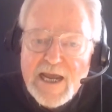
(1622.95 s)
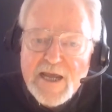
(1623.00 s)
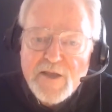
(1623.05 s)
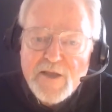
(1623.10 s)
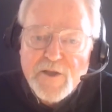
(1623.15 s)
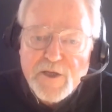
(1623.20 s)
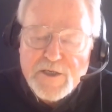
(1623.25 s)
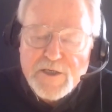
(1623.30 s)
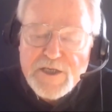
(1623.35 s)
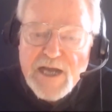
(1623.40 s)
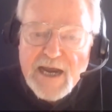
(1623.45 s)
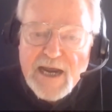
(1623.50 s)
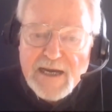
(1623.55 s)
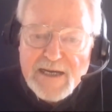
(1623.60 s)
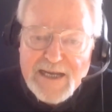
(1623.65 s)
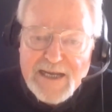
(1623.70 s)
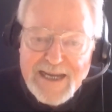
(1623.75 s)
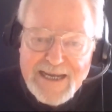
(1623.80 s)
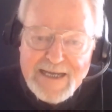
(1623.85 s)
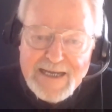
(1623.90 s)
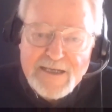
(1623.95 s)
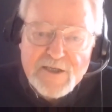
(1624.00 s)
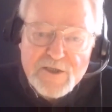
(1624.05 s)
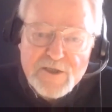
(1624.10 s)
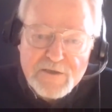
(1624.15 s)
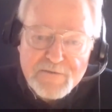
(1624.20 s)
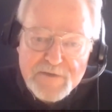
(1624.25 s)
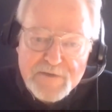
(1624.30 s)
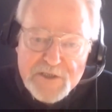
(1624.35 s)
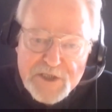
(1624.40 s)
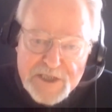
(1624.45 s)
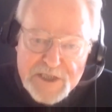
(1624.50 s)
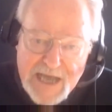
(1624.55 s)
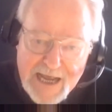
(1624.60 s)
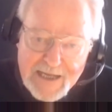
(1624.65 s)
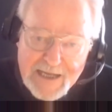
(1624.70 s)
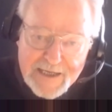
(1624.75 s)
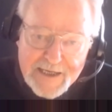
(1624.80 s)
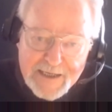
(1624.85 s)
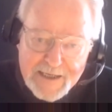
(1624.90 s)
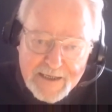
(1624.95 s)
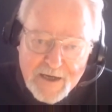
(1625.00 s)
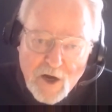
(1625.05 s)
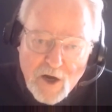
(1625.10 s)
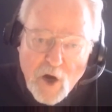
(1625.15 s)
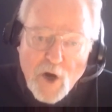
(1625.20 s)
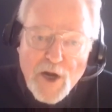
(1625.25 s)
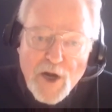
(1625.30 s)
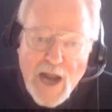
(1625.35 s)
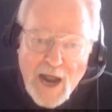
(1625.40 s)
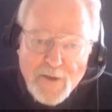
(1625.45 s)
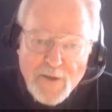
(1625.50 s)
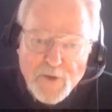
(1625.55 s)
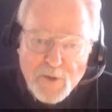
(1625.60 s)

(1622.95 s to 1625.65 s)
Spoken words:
The techniques of selling are not the